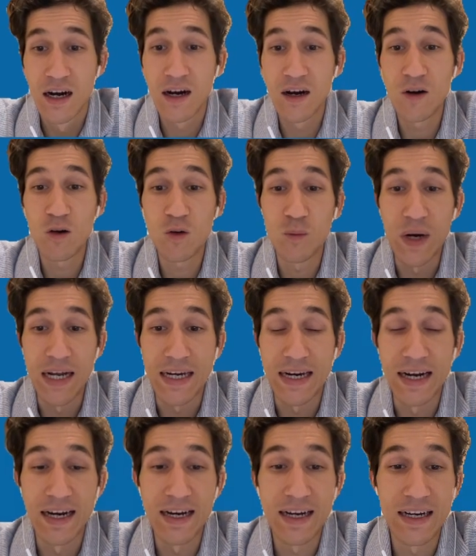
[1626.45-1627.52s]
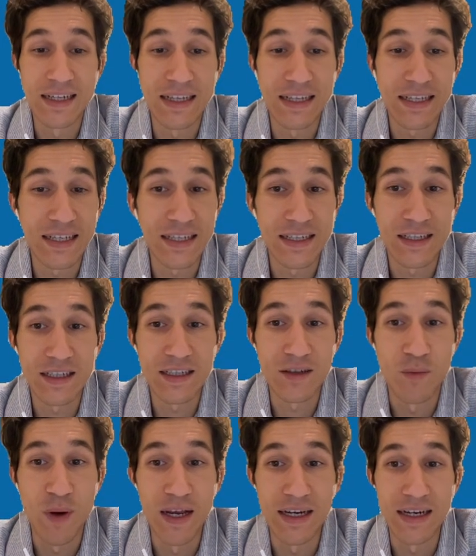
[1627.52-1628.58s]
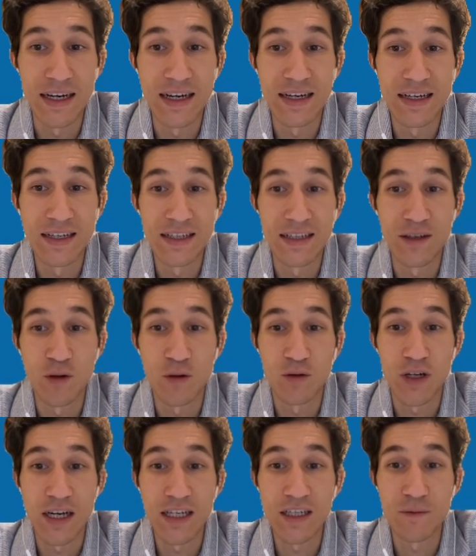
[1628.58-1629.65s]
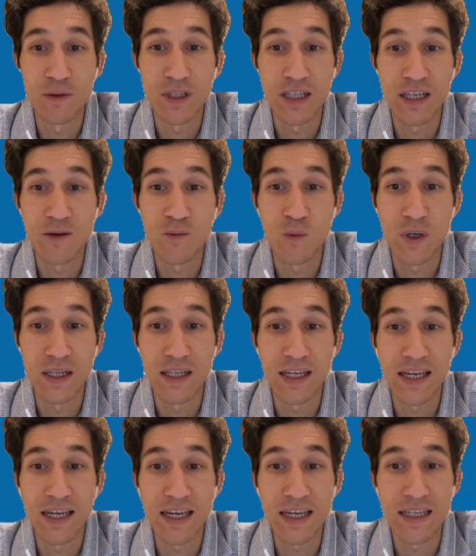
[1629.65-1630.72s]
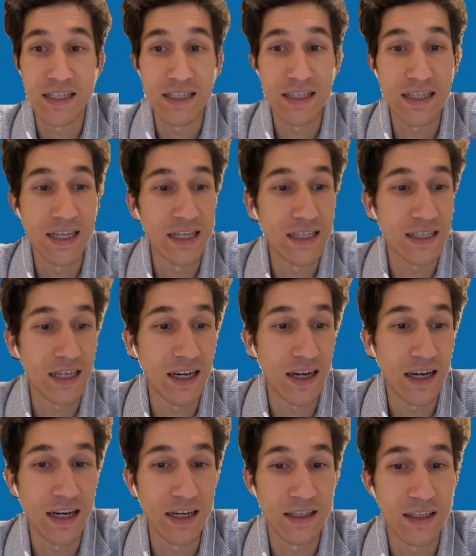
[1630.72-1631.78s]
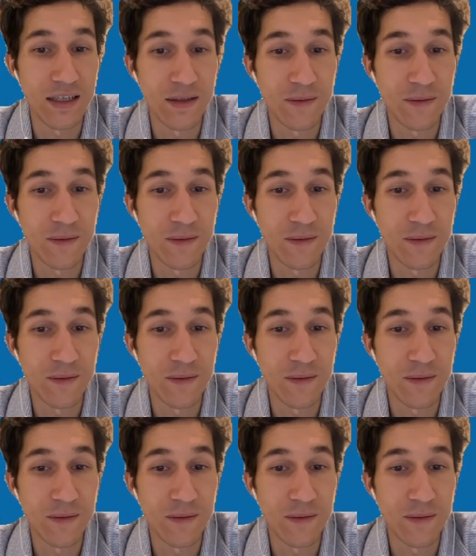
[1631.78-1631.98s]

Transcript: Oh my god, oh my god, you're trading with him when he is this ahead.